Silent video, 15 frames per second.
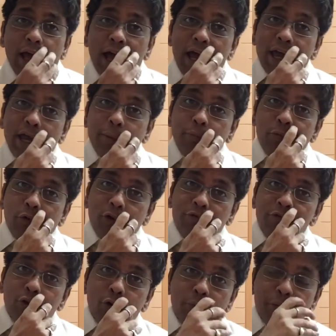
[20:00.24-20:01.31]
I am
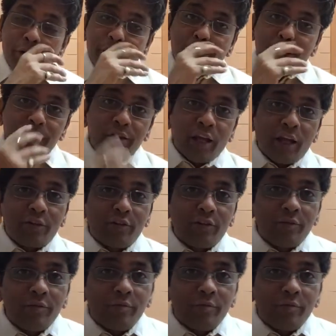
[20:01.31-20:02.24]
of the opinion that